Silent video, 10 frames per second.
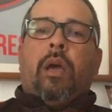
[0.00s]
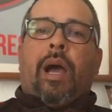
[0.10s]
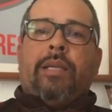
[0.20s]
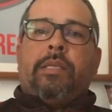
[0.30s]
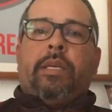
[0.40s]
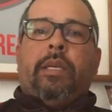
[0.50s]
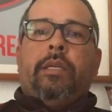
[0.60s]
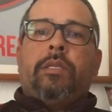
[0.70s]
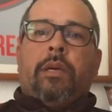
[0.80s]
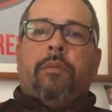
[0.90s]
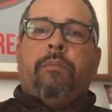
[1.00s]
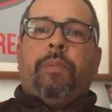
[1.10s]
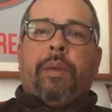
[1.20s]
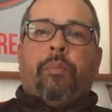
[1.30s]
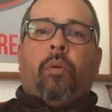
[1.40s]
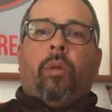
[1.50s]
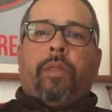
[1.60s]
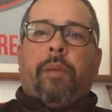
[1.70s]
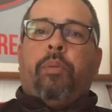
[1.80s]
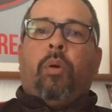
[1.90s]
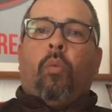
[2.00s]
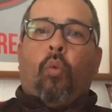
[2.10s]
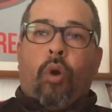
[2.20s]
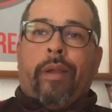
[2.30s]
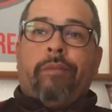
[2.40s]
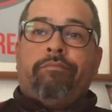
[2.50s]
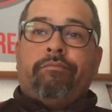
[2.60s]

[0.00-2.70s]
I see some people, they put 1, and